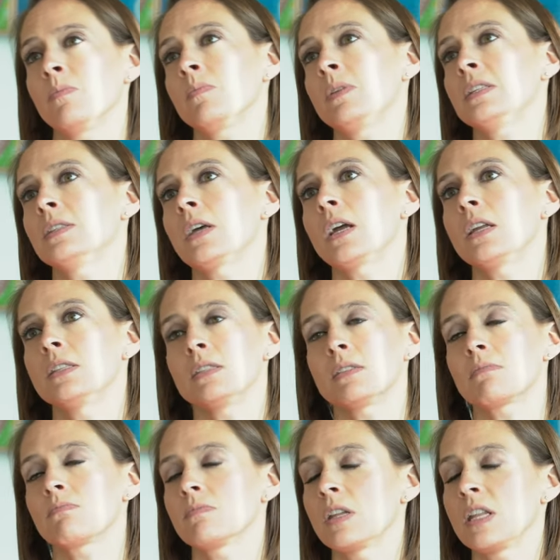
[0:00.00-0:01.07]

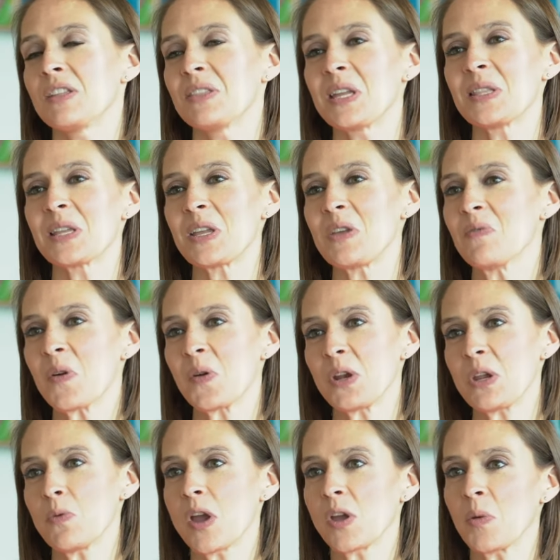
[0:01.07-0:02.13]
besides anything that you've
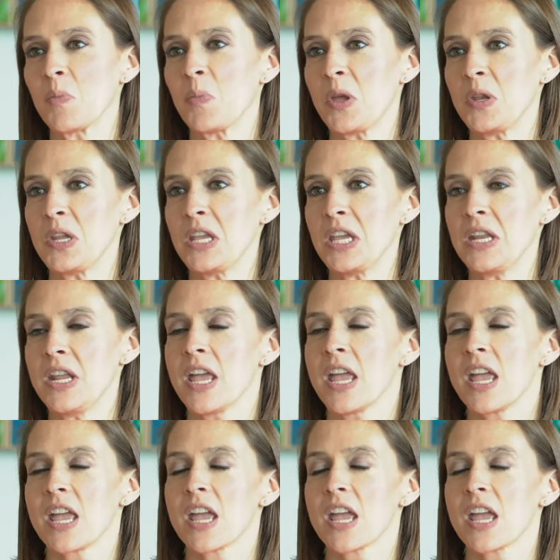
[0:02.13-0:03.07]
already recommended,